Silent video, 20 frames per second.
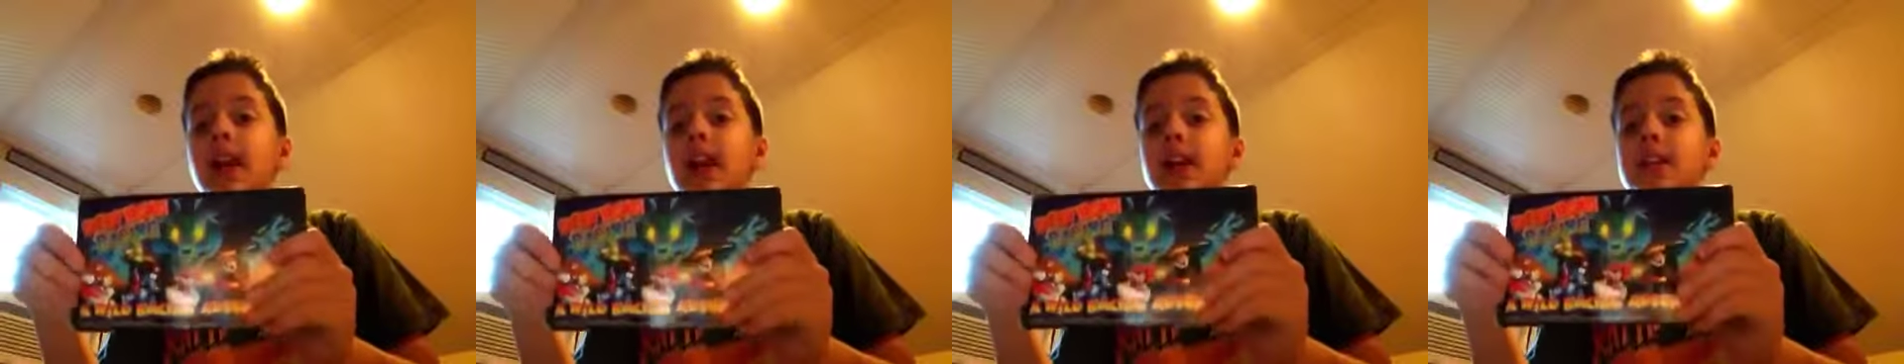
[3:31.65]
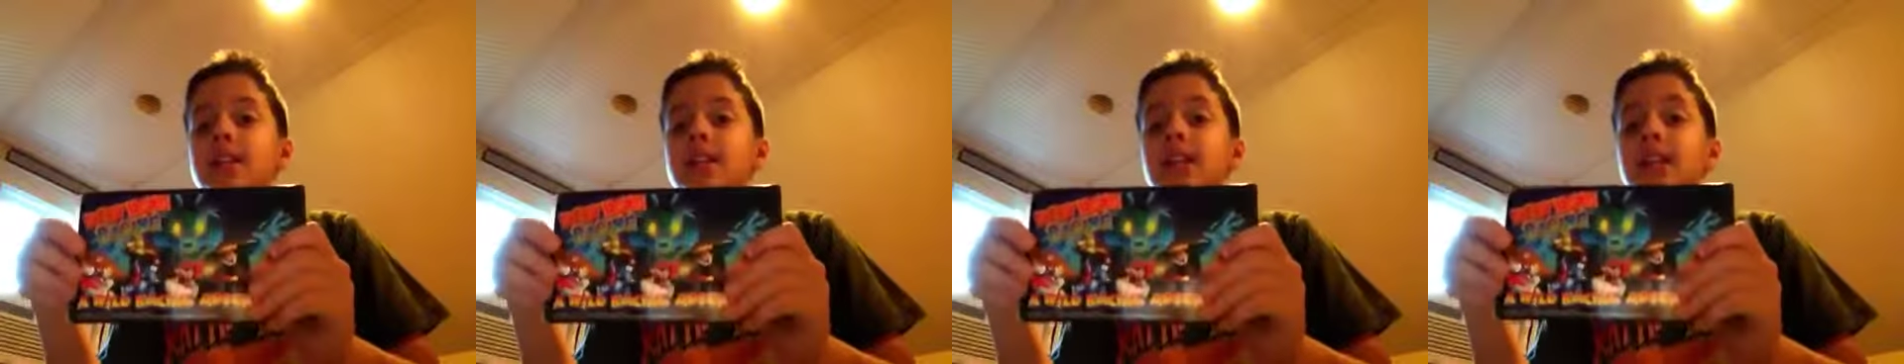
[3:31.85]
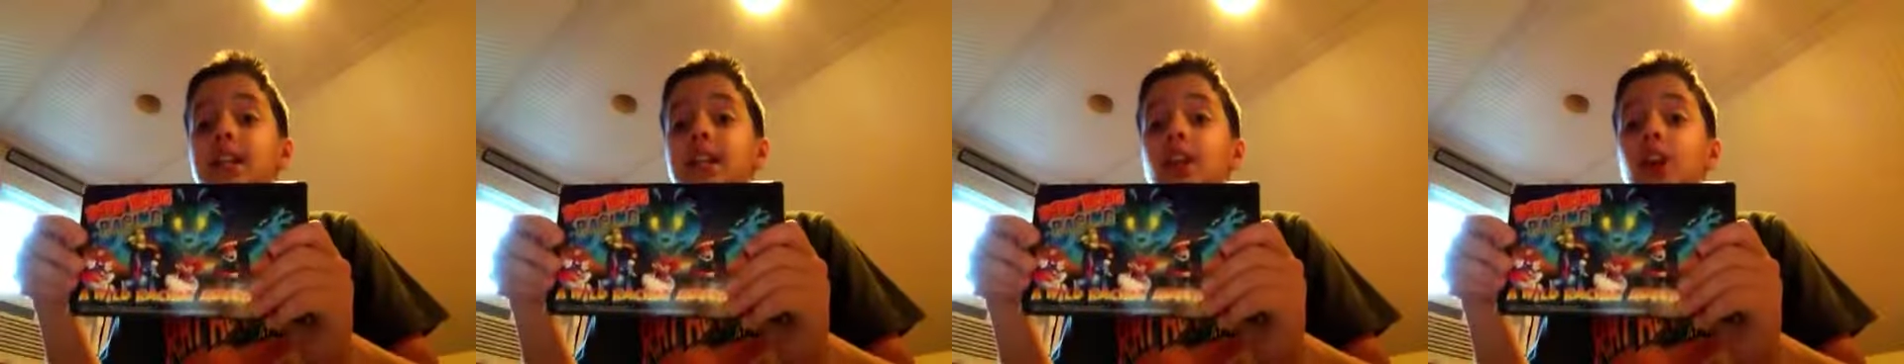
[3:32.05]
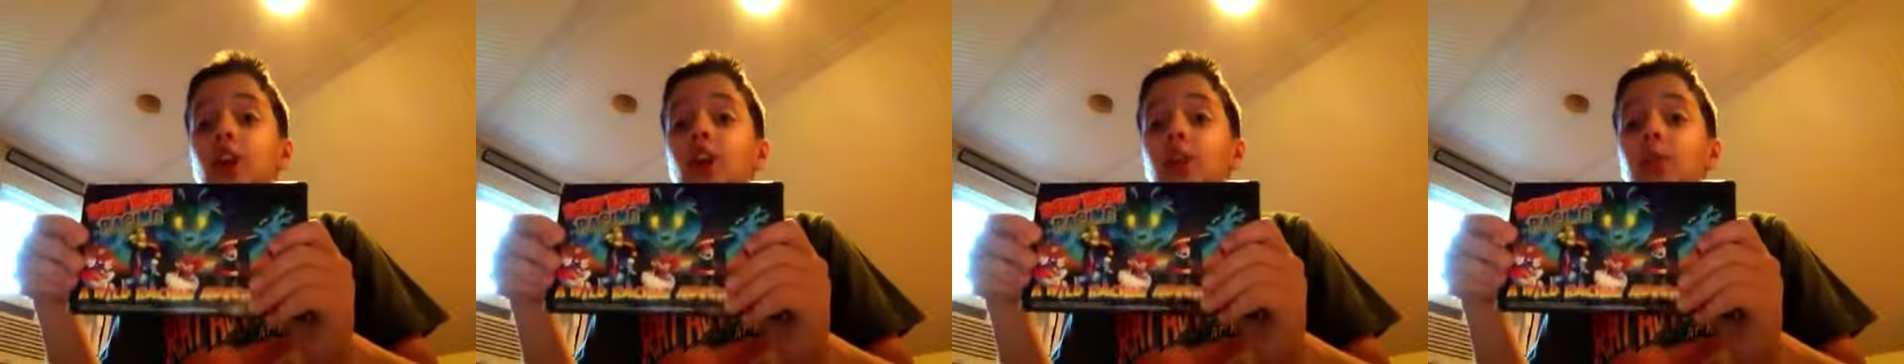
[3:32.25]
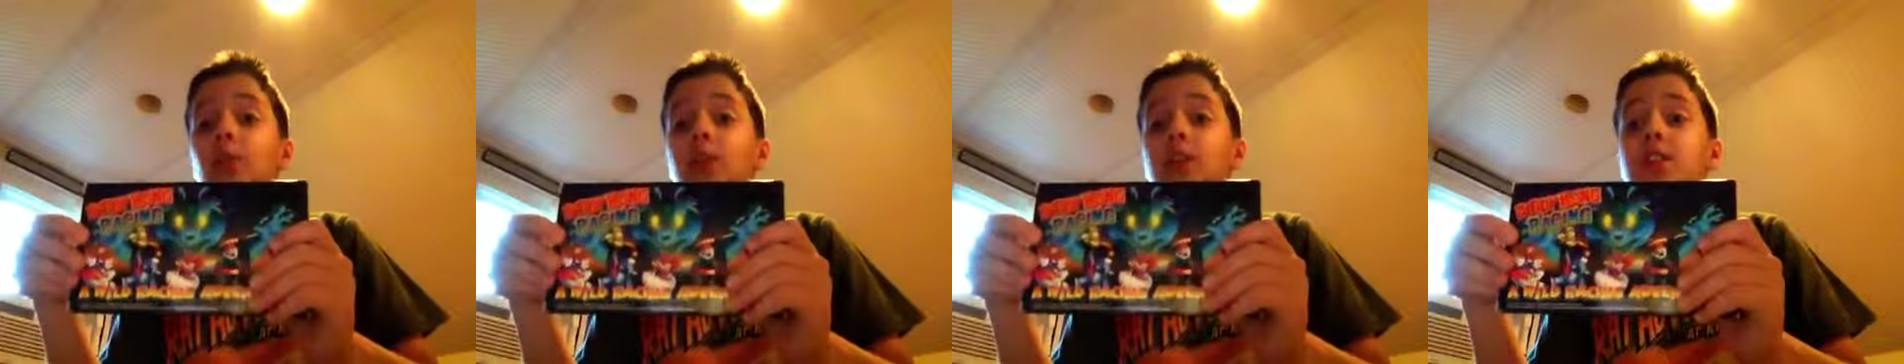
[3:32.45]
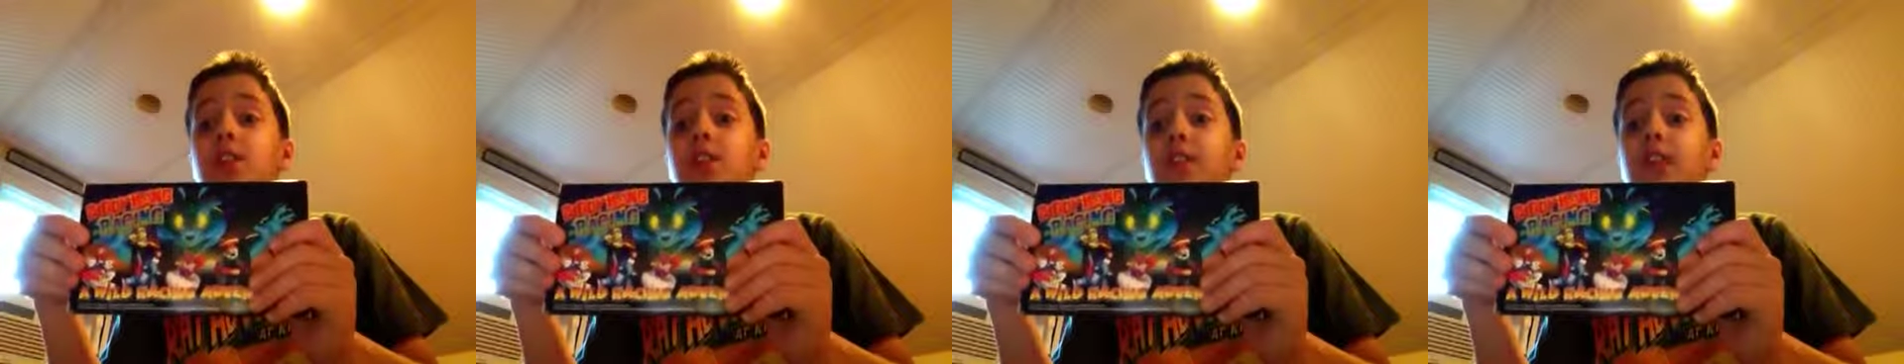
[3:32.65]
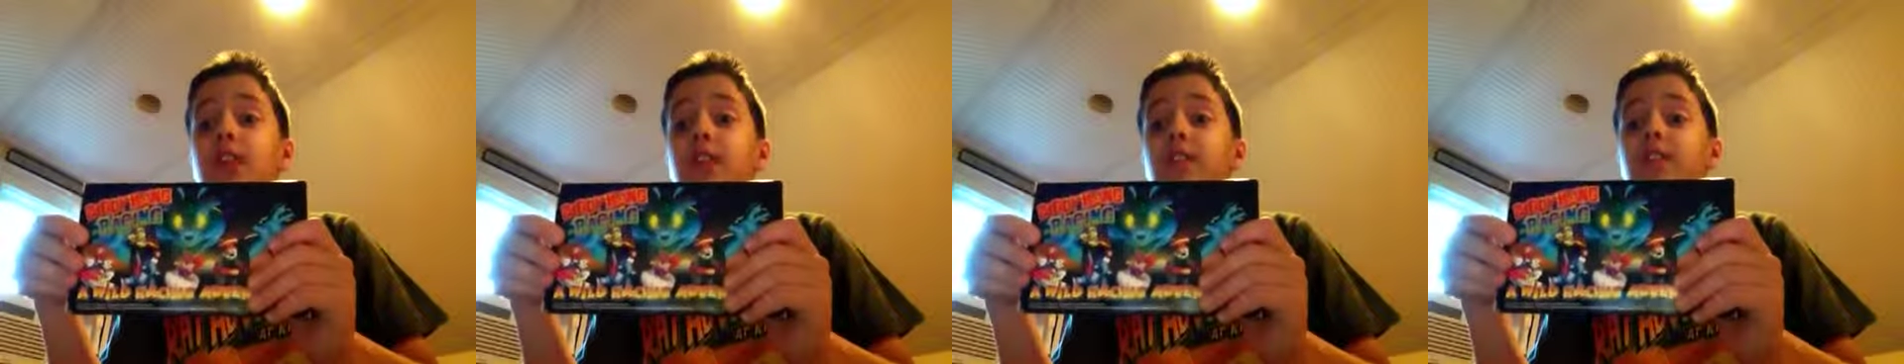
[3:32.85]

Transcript: A Diddy Kong Racing